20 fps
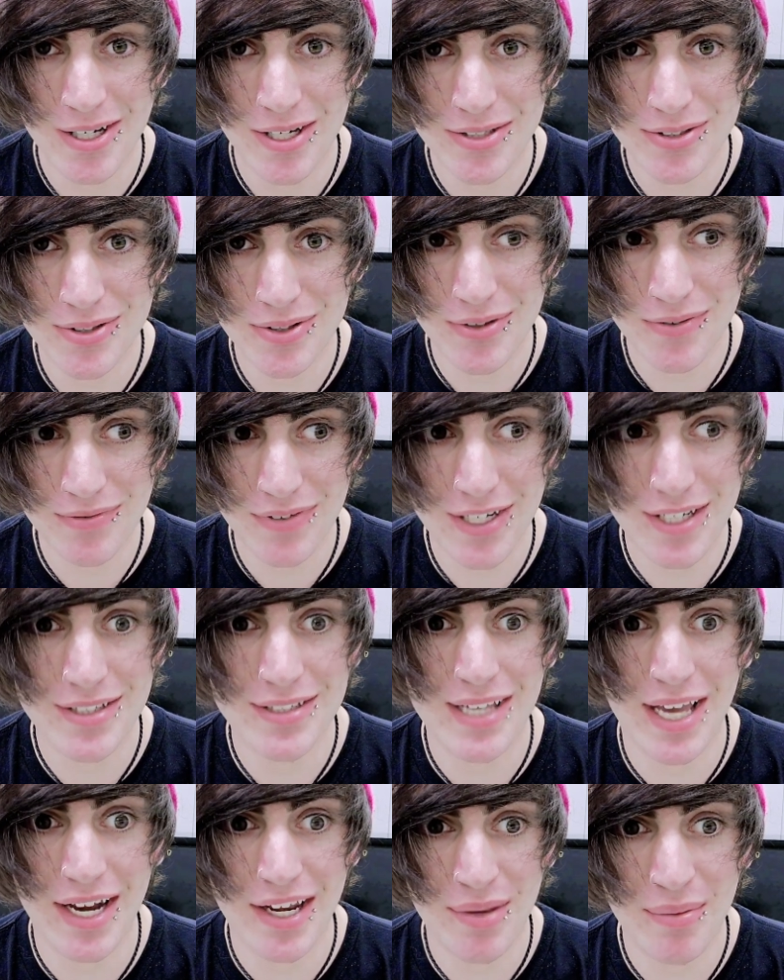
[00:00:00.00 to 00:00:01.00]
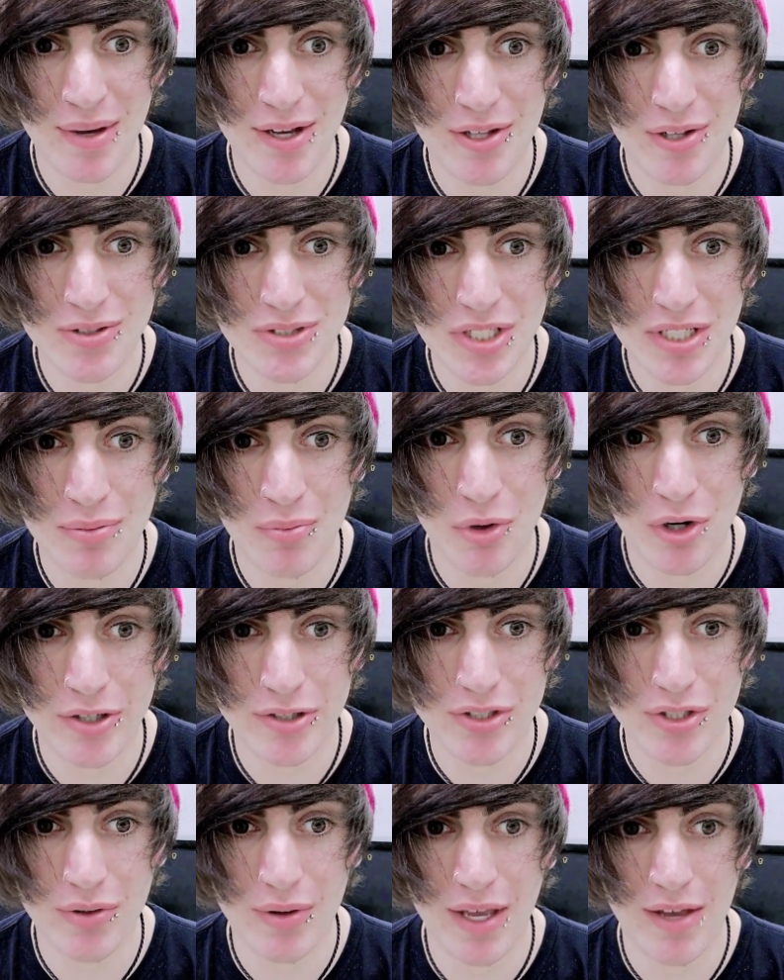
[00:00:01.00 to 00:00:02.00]
I also don't fit into any of my clothes anymore,
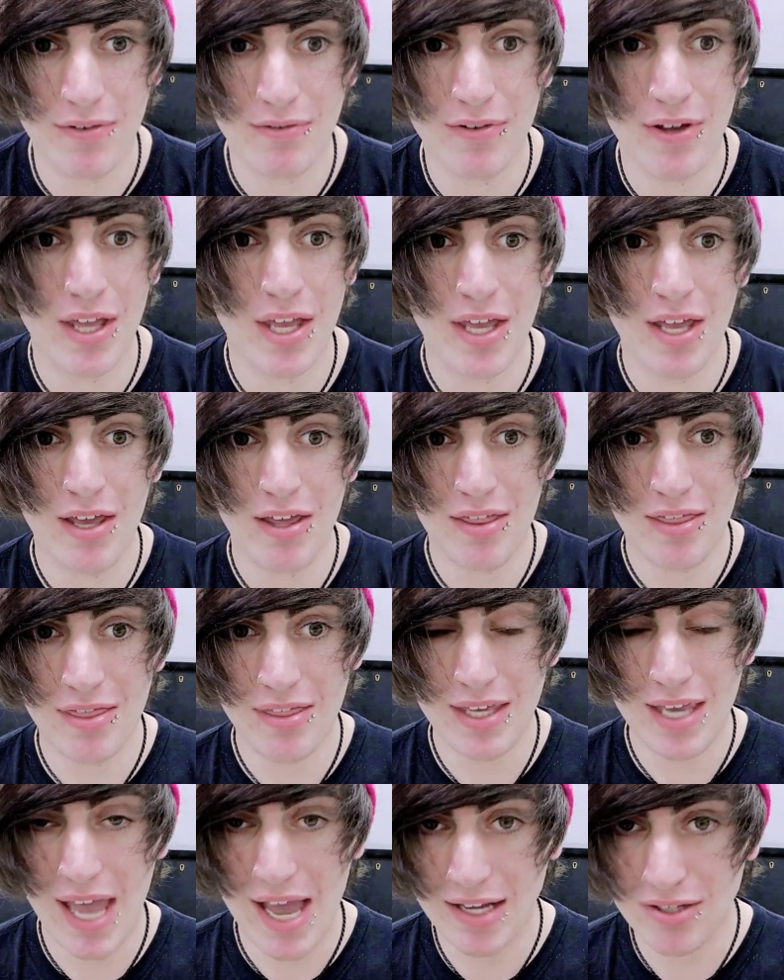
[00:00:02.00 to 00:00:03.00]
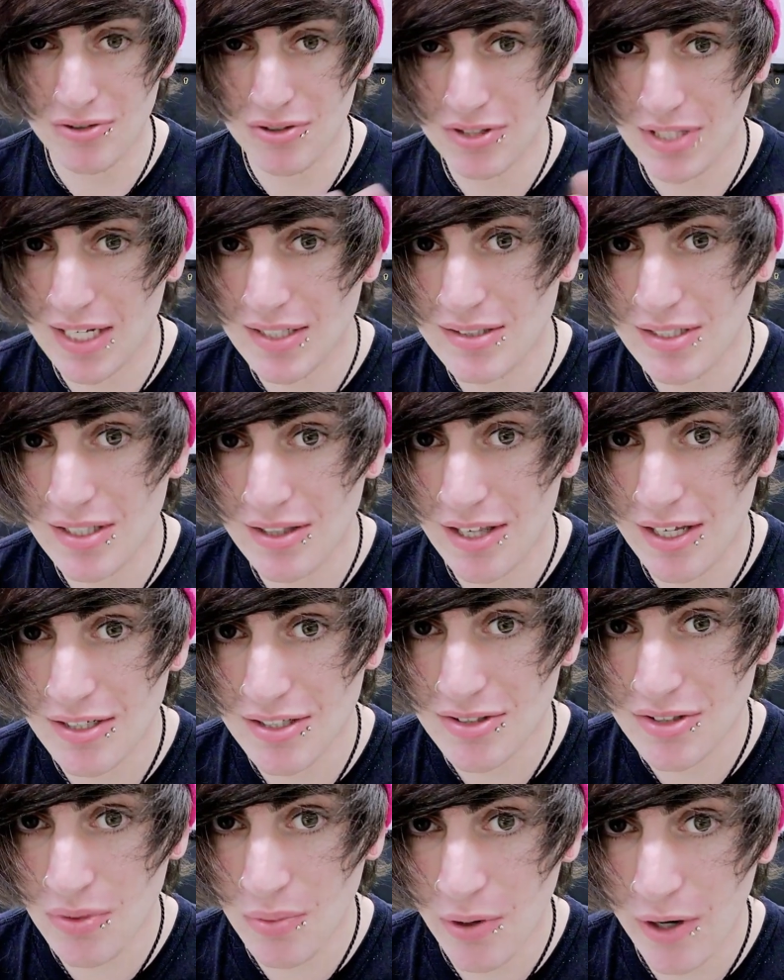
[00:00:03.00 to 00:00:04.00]
so if the exercising thing
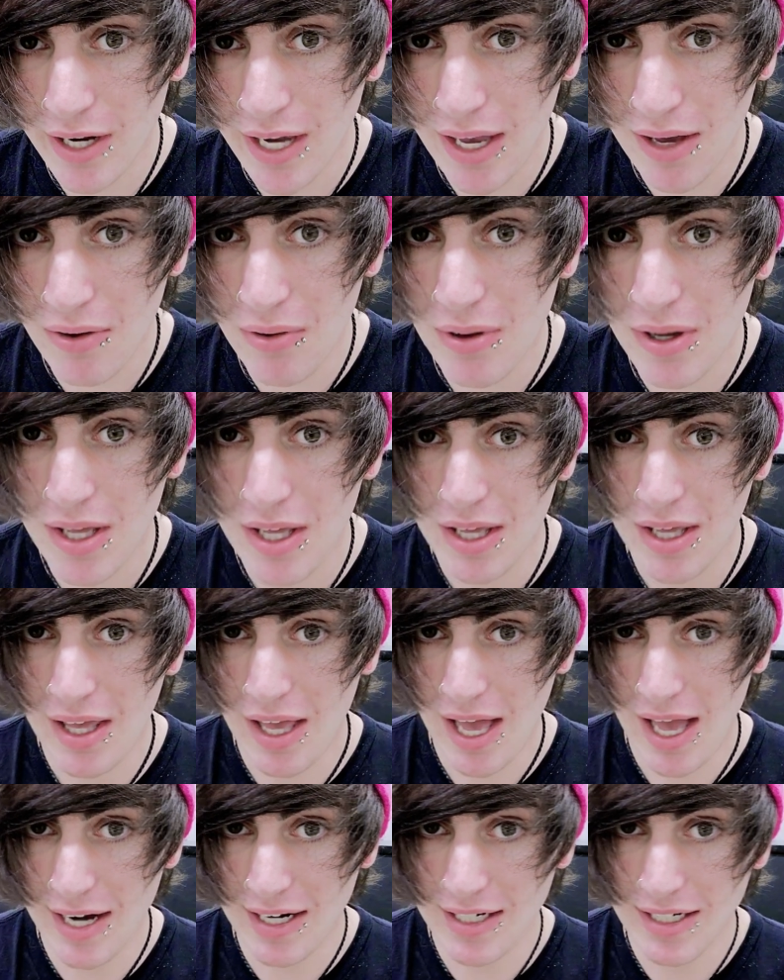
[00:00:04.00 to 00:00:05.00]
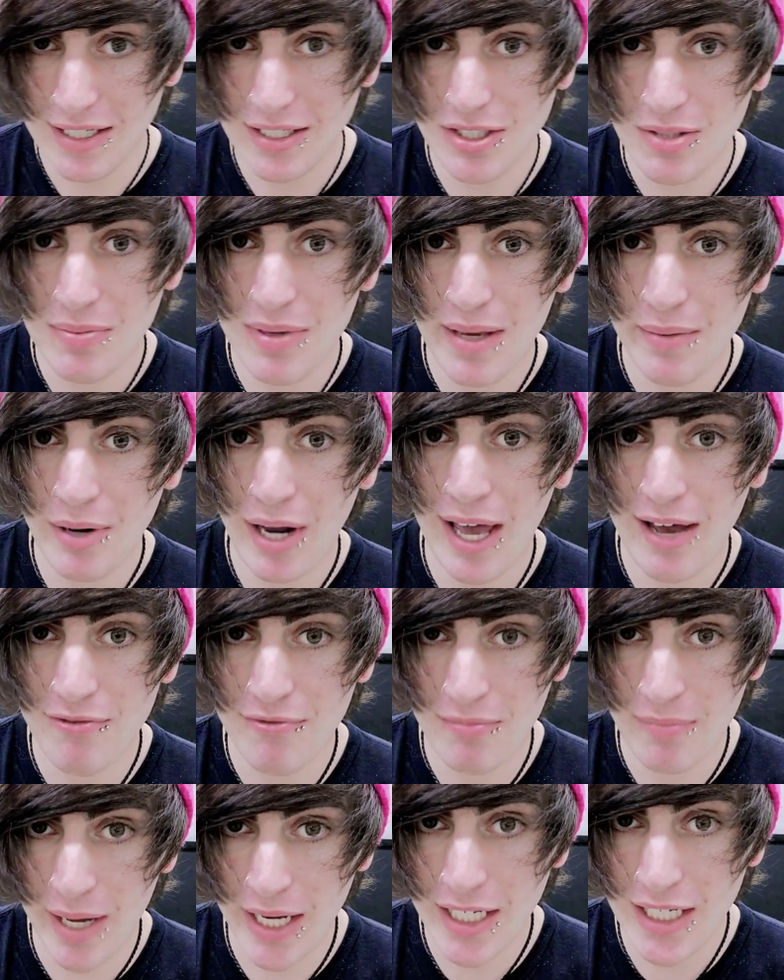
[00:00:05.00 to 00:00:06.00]
doesn't work out, I need to be able to have
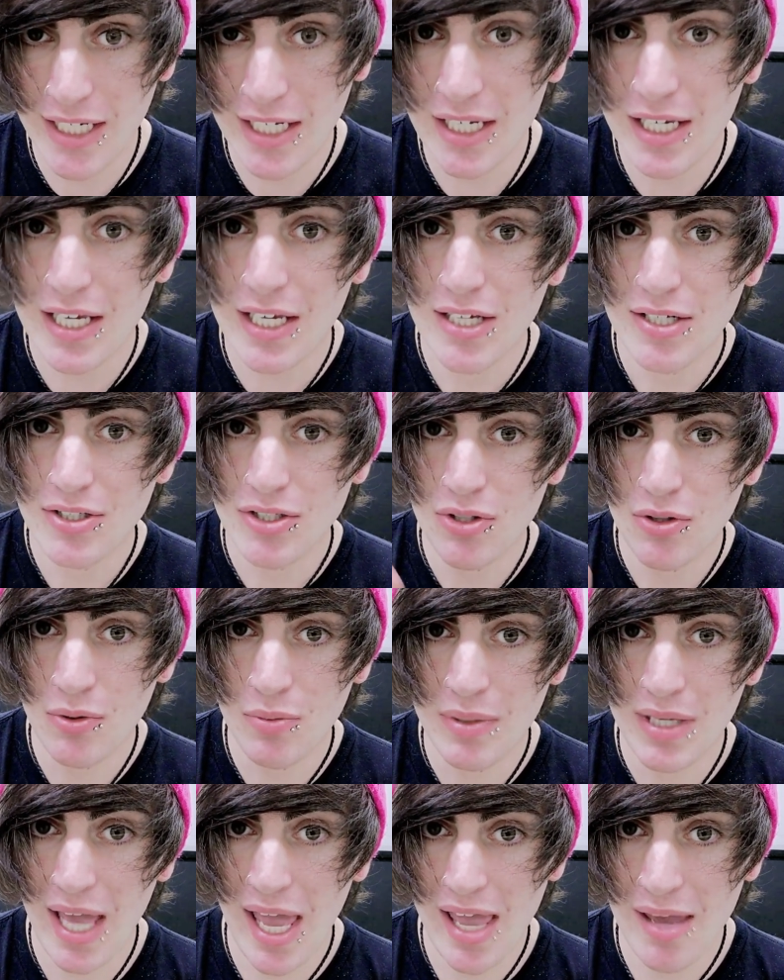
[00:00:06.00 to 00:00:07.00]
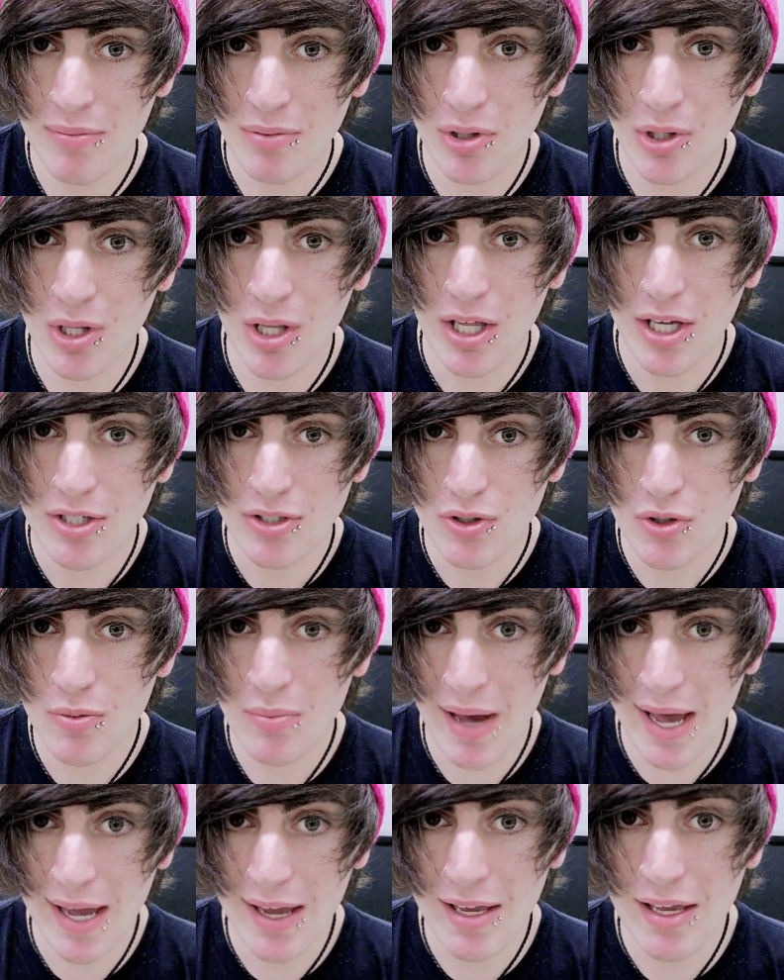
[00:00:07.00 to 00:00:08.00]
money to be able to
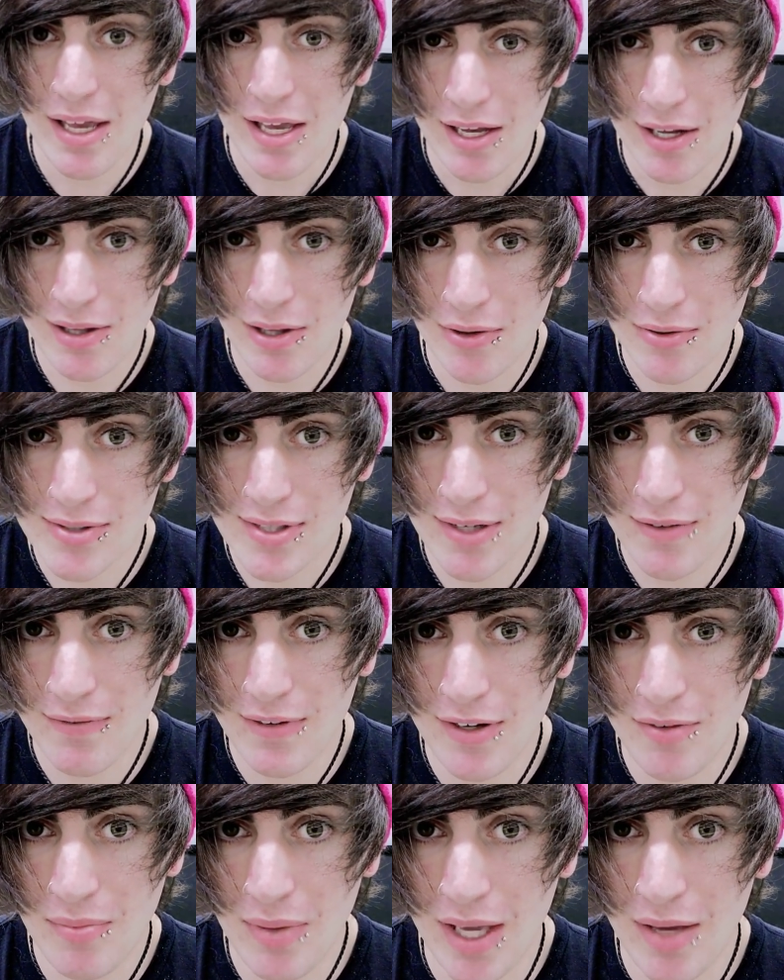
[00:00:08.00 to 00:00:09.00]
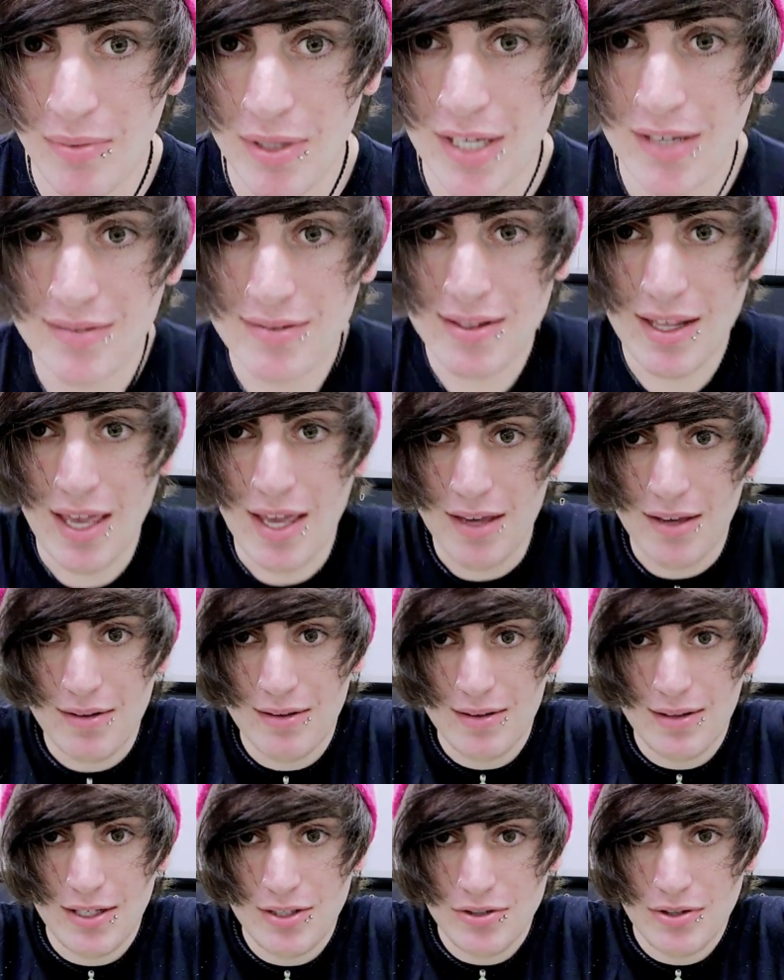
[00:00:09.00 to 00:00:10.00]
buy clothes that fit me because like
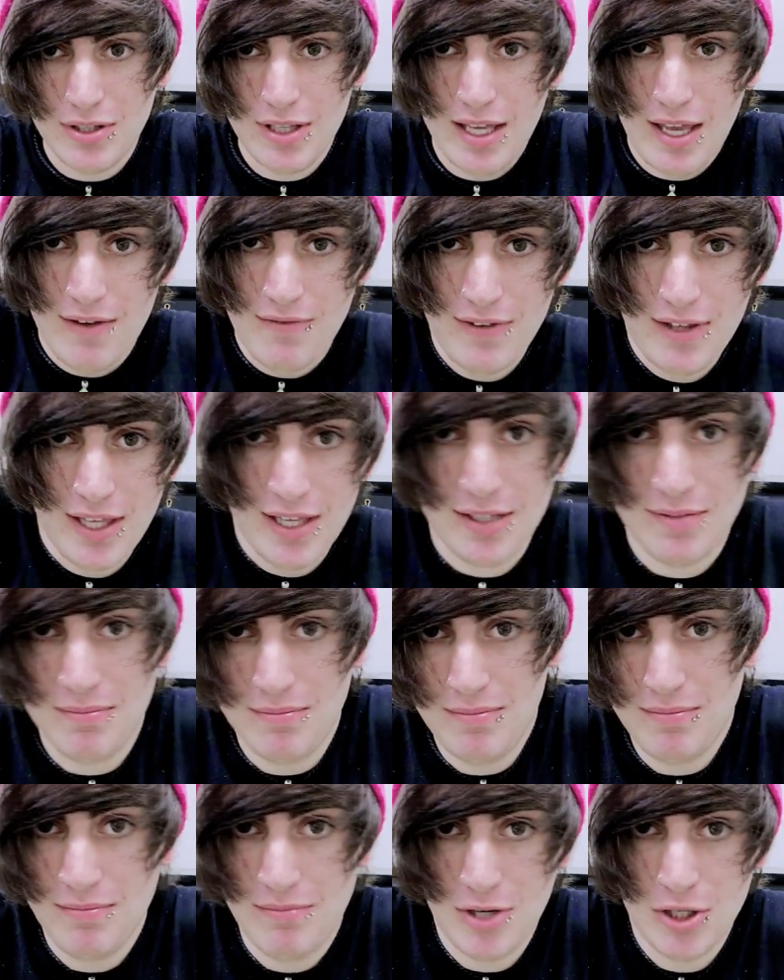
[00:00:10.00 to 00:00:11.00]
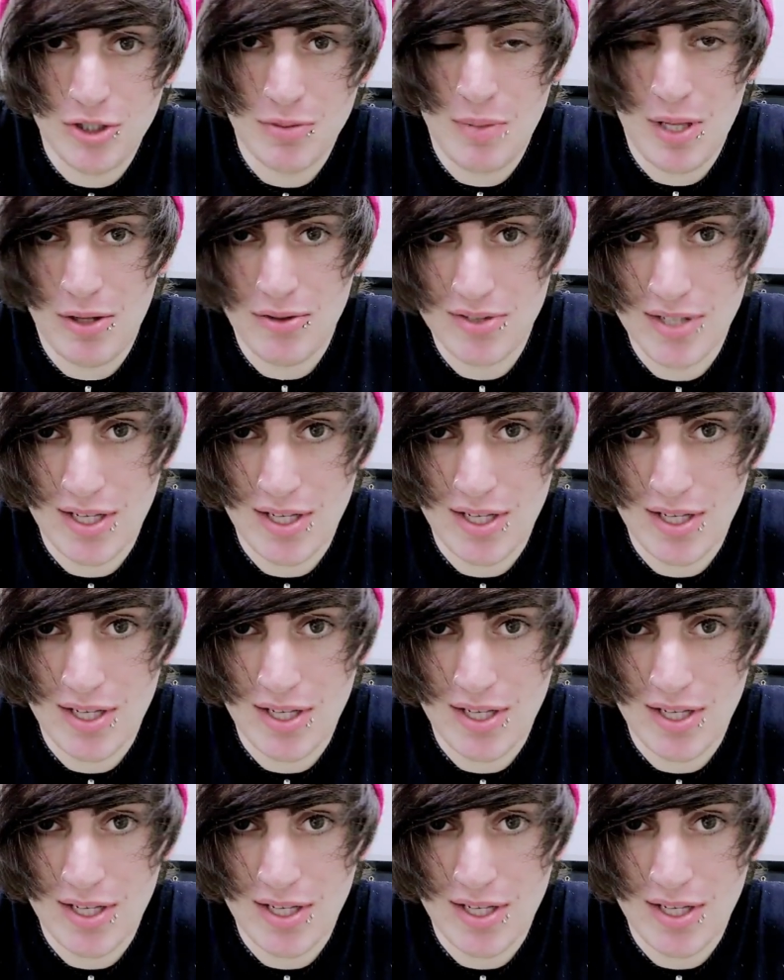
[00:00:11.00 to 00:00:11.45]
literally I feel like a marshmallow